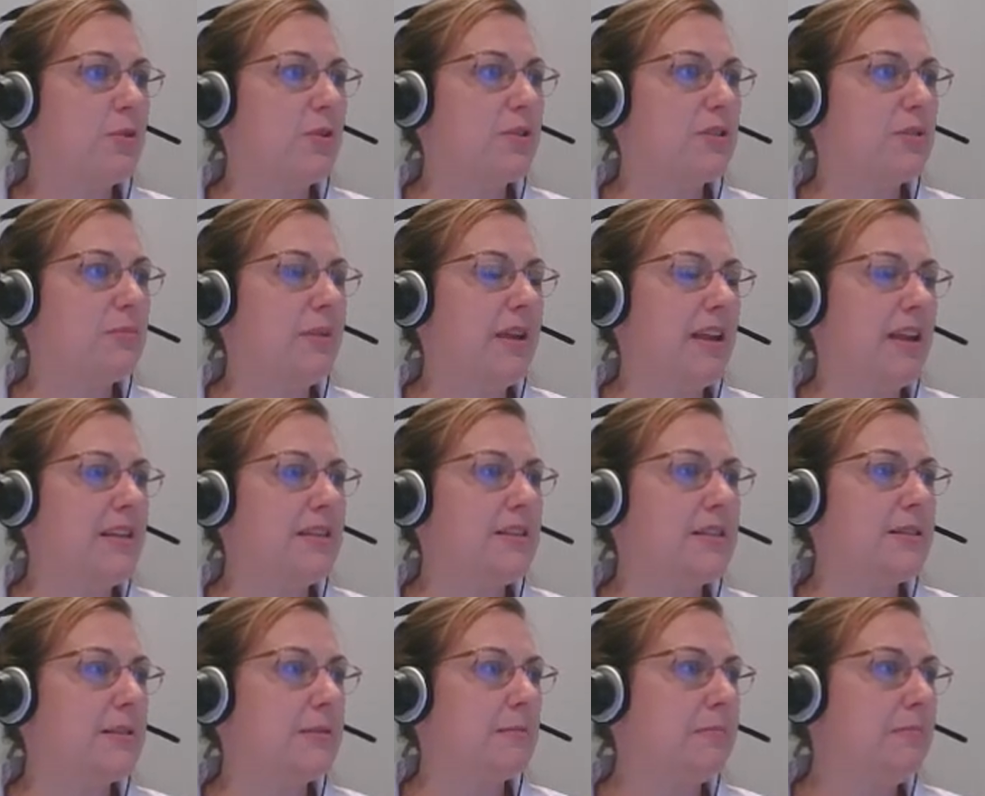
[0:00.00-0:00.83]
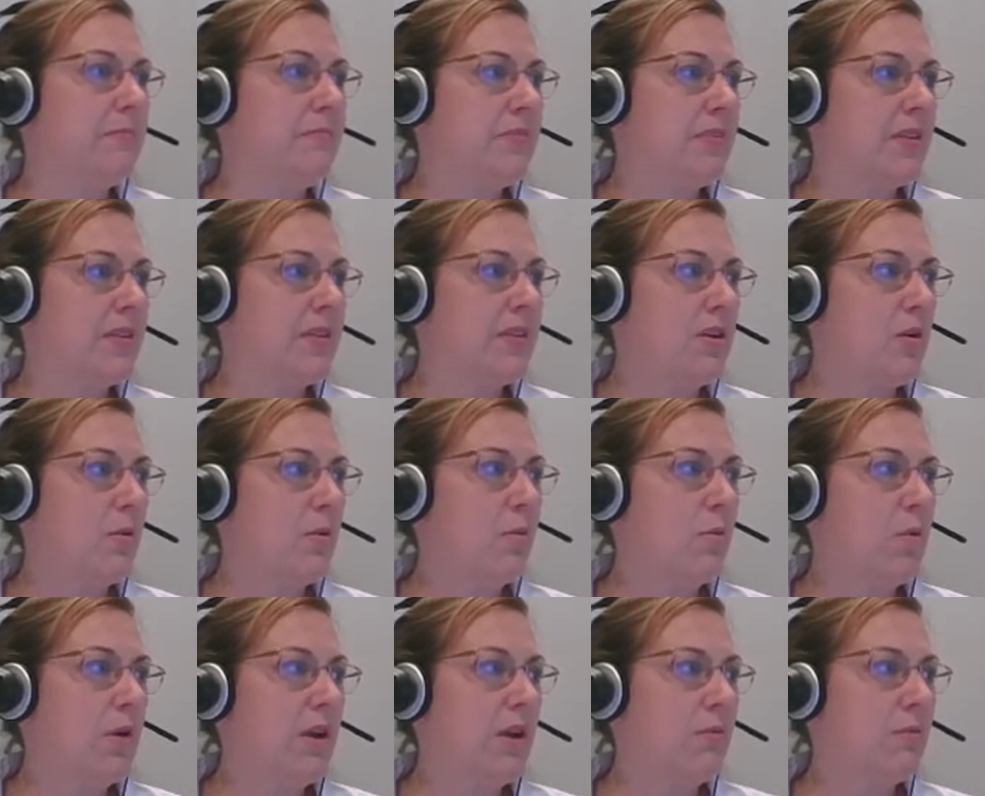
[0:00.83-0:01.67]
more space
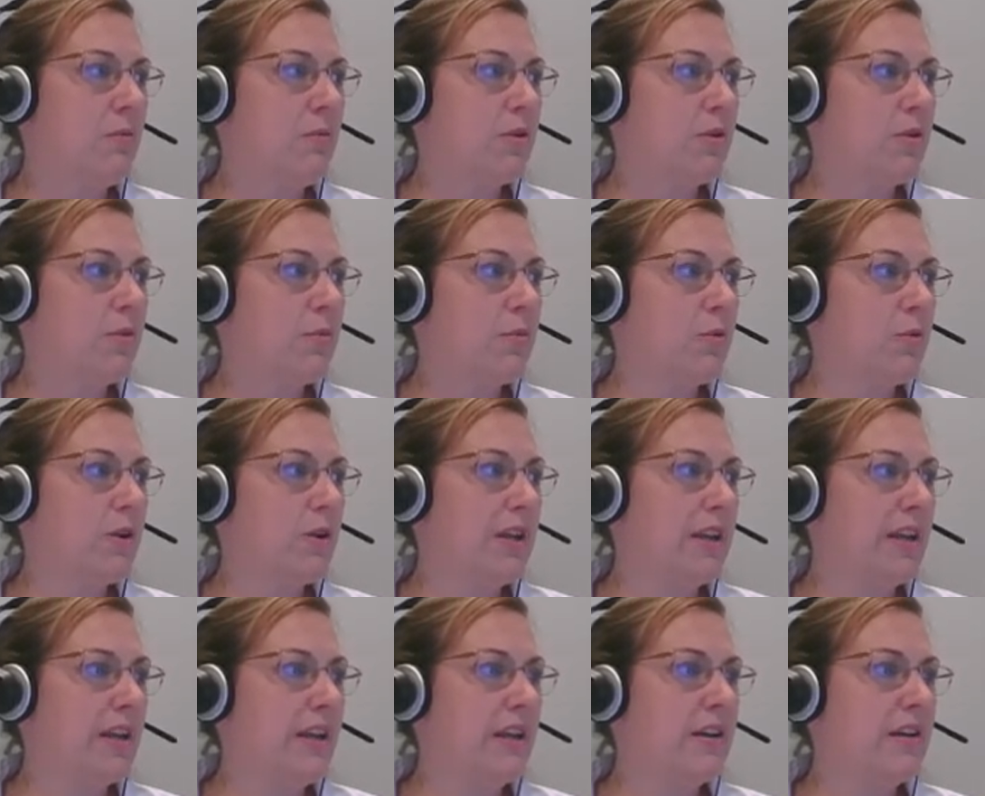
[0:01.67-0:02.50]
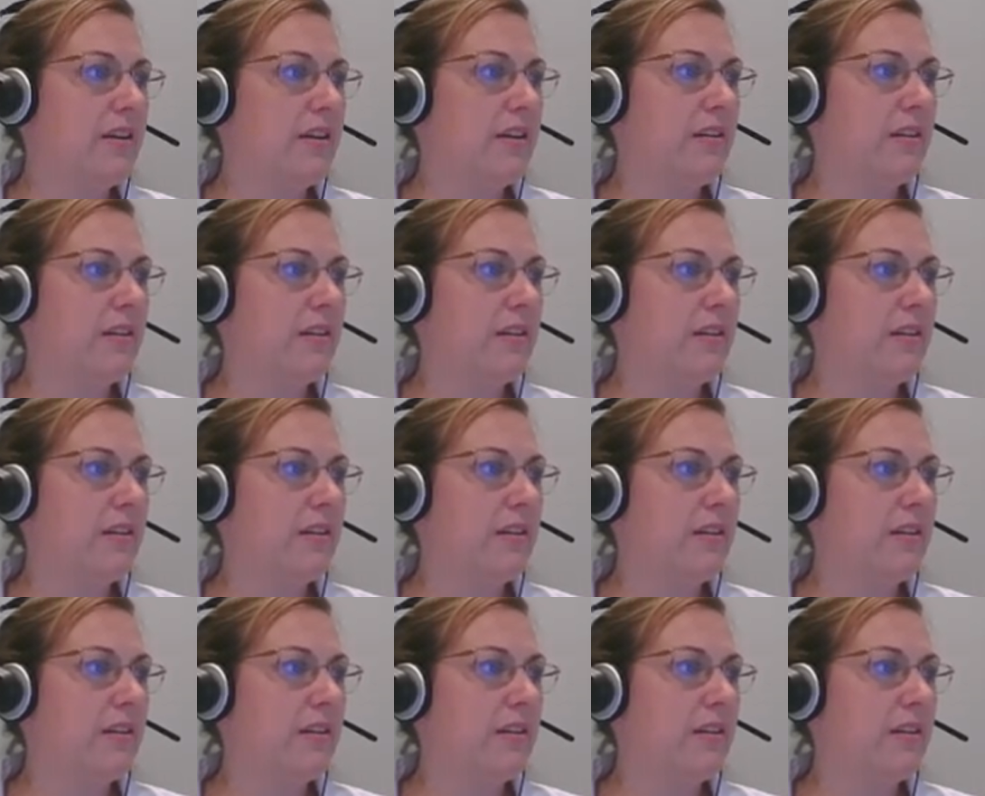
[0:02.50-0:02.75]
when we're working.